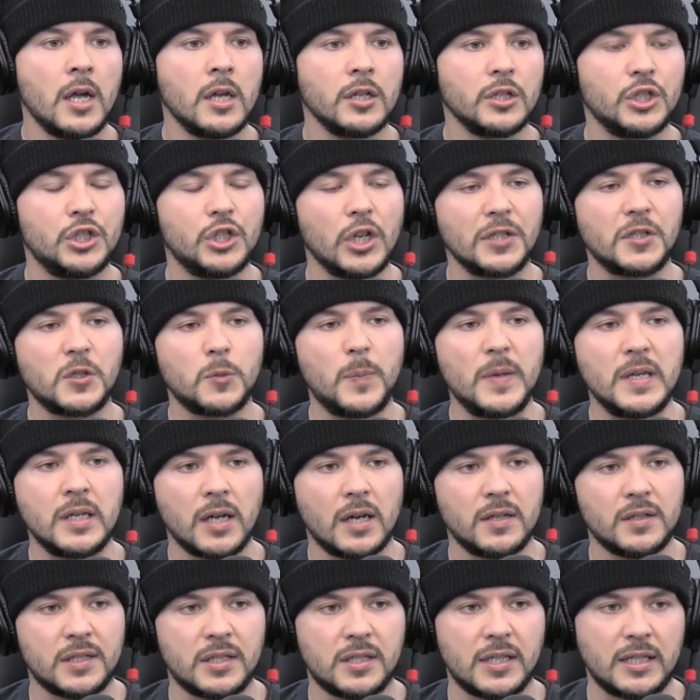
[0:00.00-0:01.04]
Just
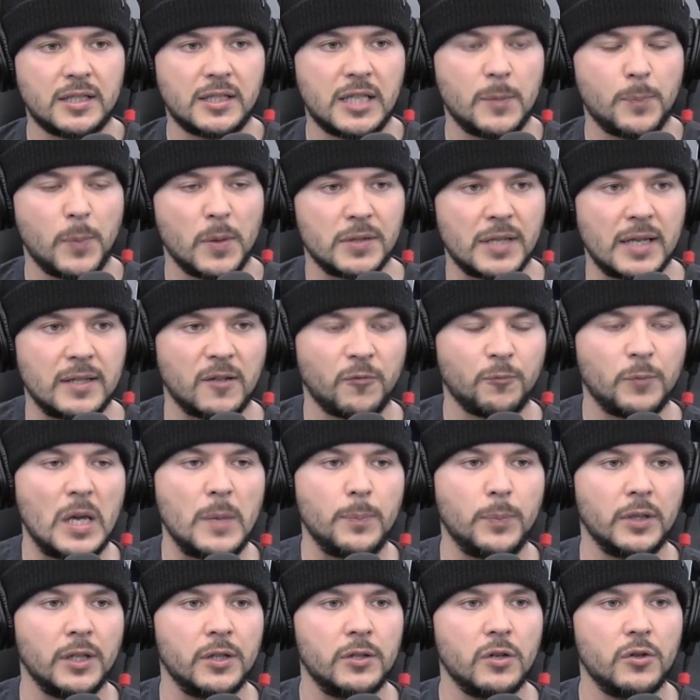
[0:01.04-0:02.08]
because sixty percent of
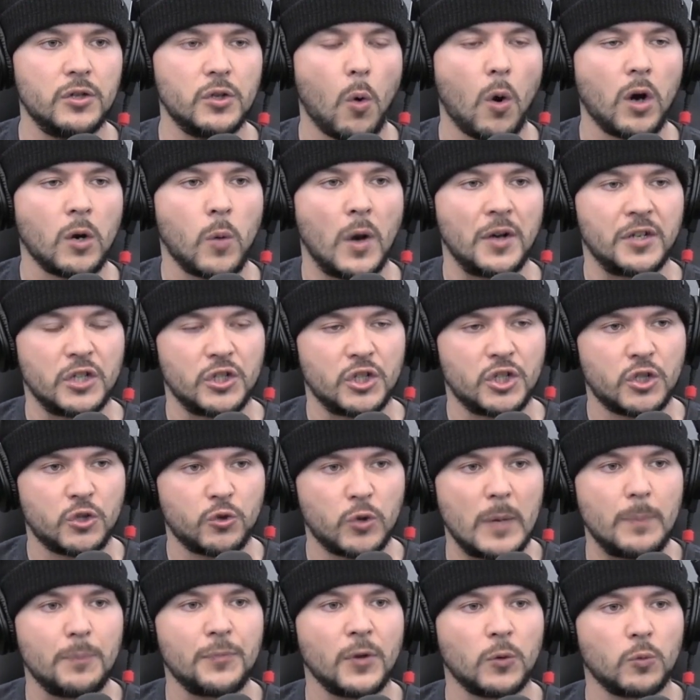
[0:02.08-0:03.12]
people in New York want to
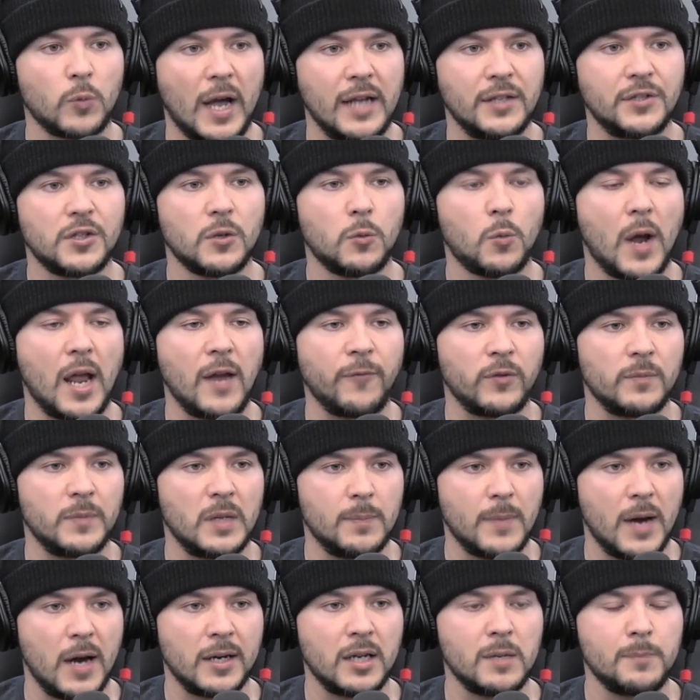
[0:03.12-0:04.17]
strip the rights away mm-hmm. from the
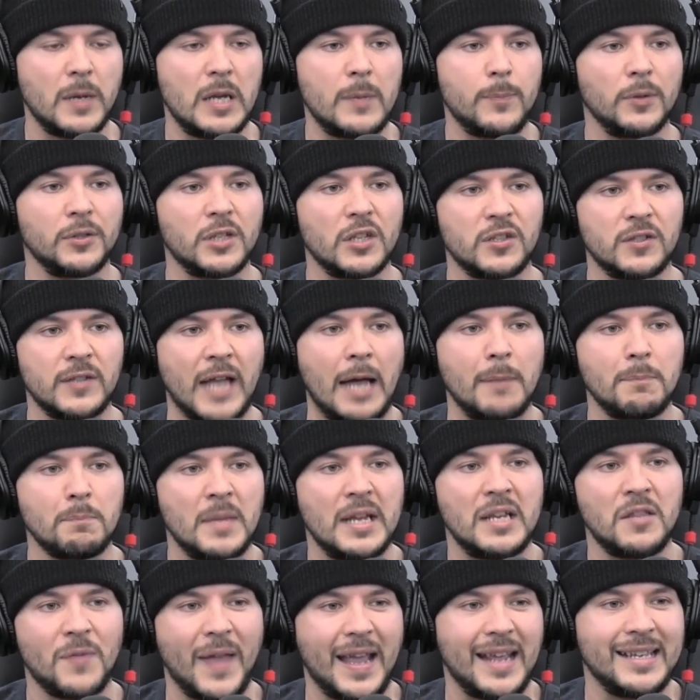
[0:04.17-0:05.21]
mm-hmm. American people does not
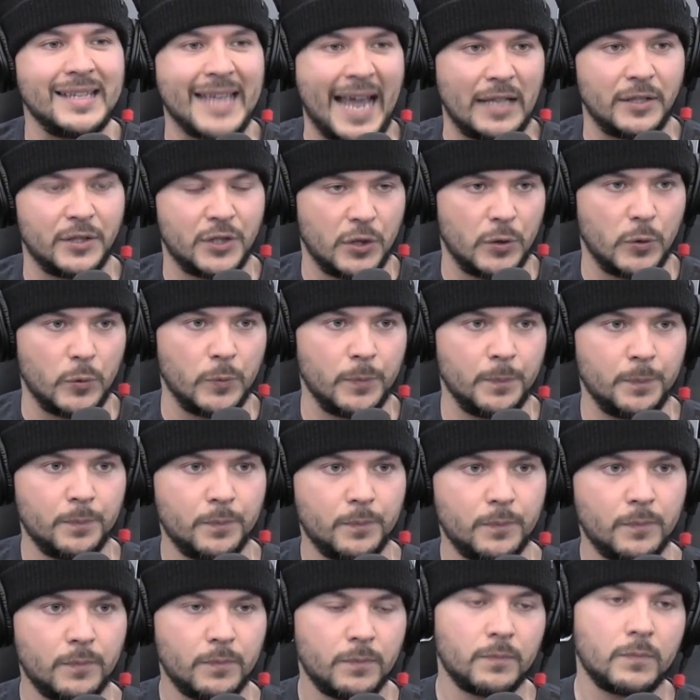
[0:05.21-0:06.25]
mean they get to.
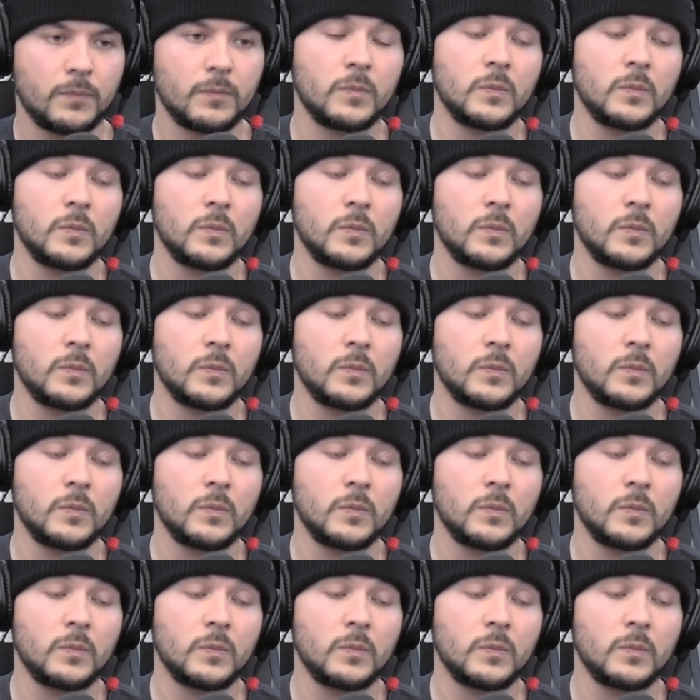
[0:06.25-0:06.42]
Yeah.